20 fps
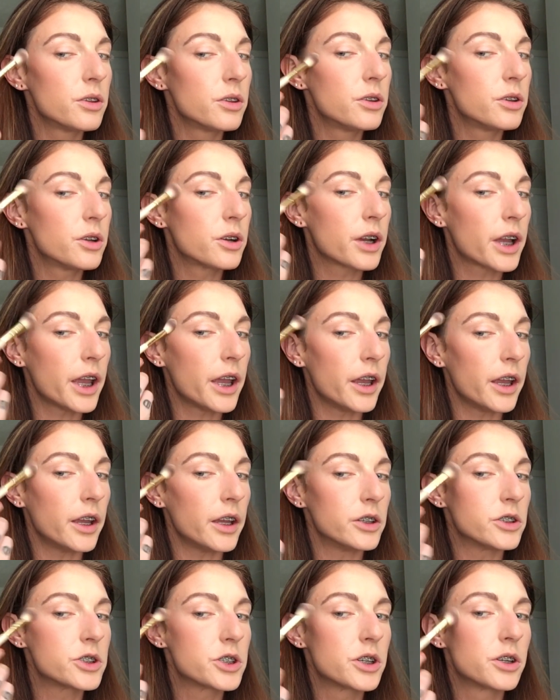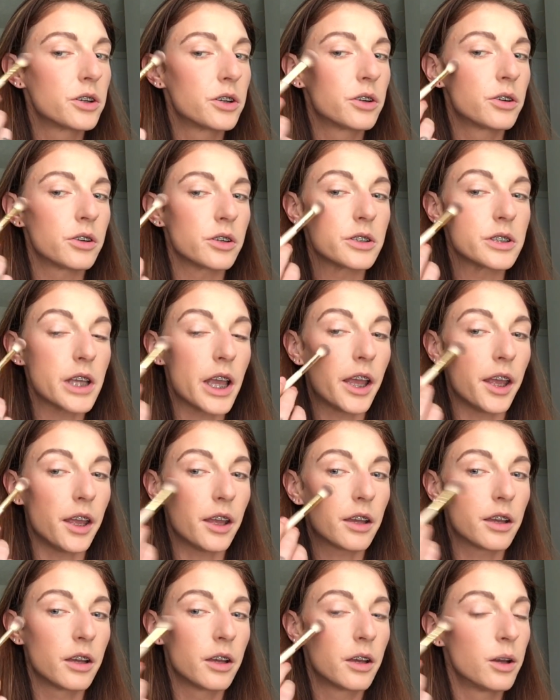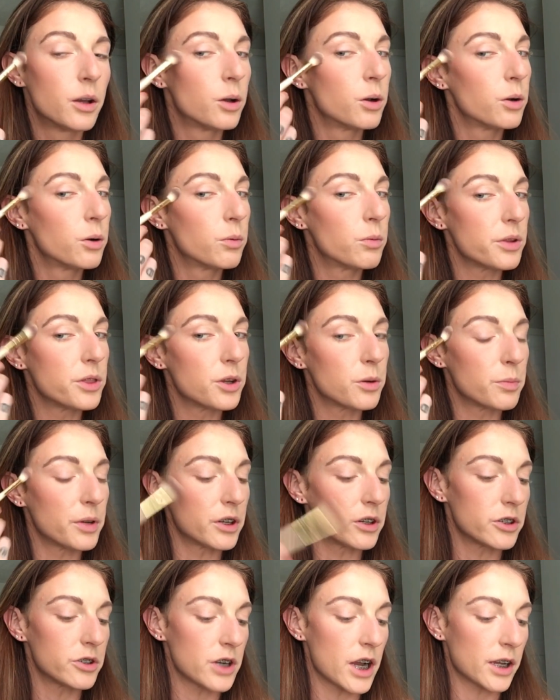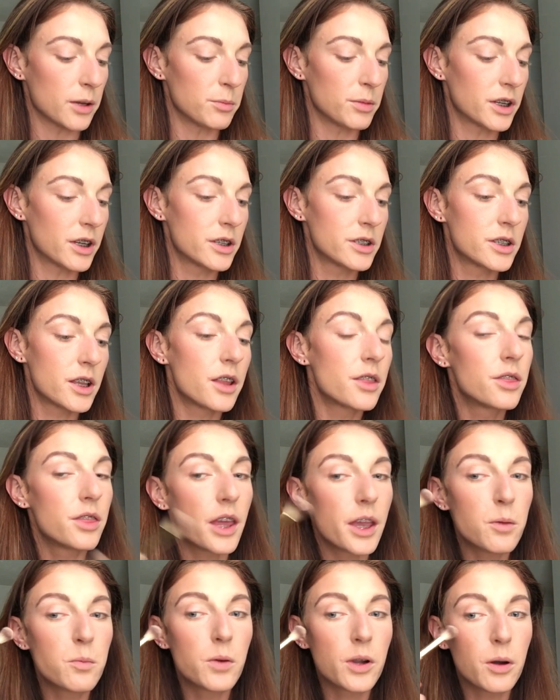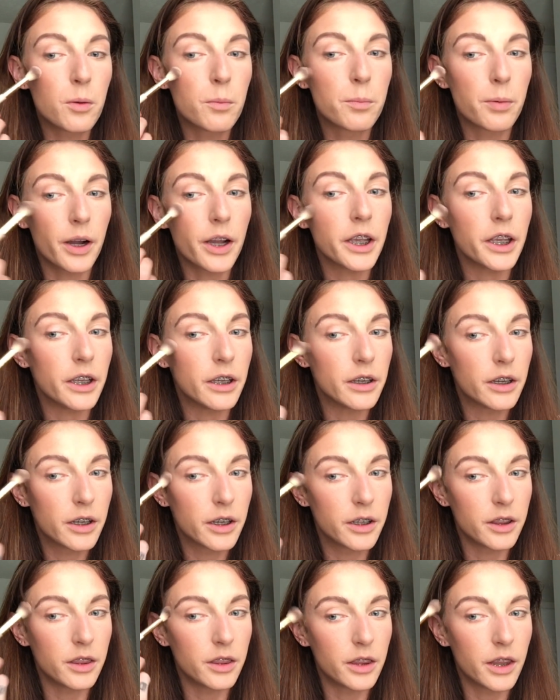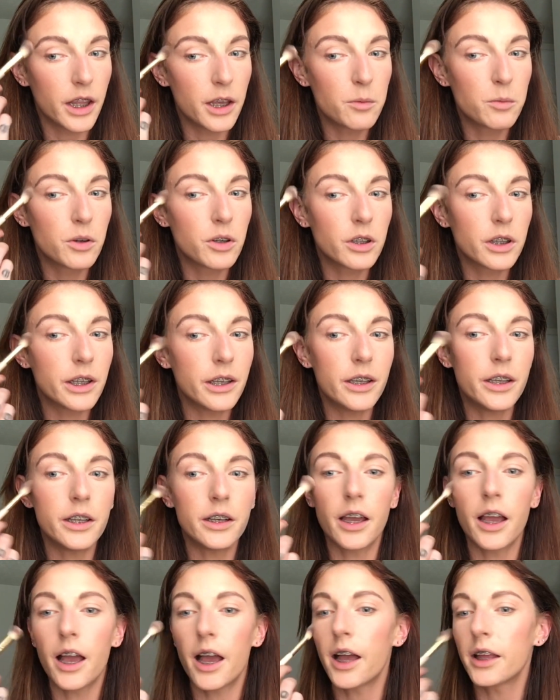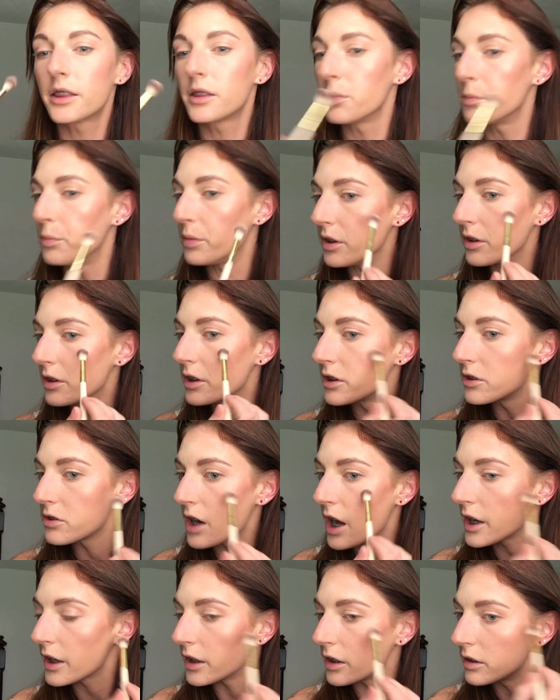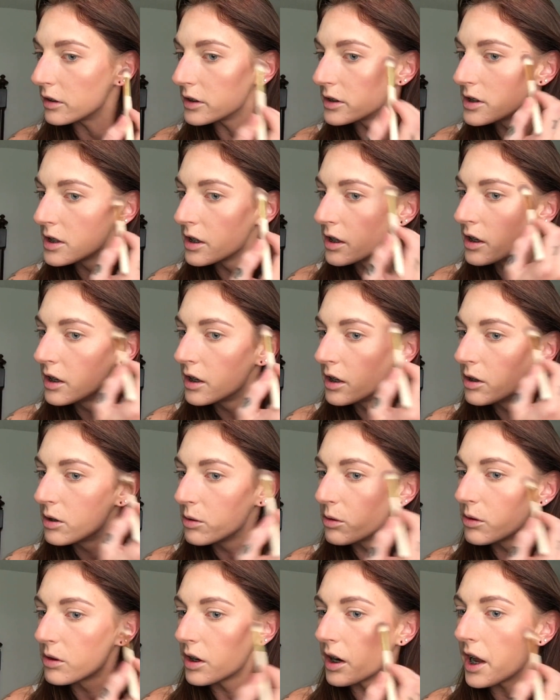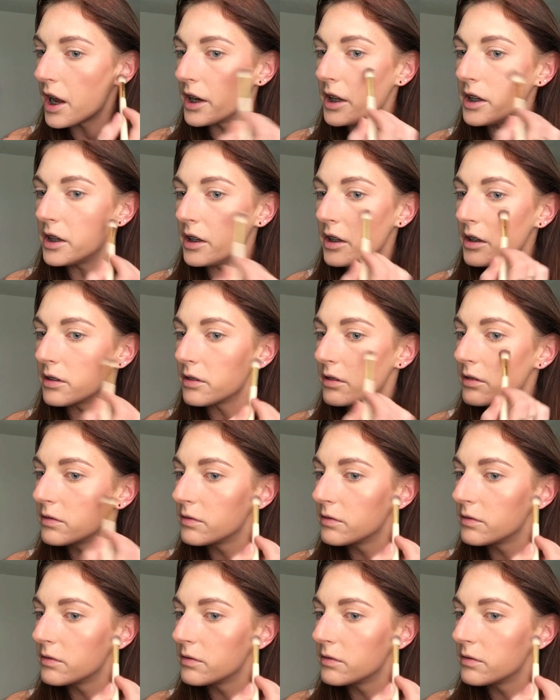your cage or tank with your bearded dragon, because they will bite and they will eat at the bearded dragons or any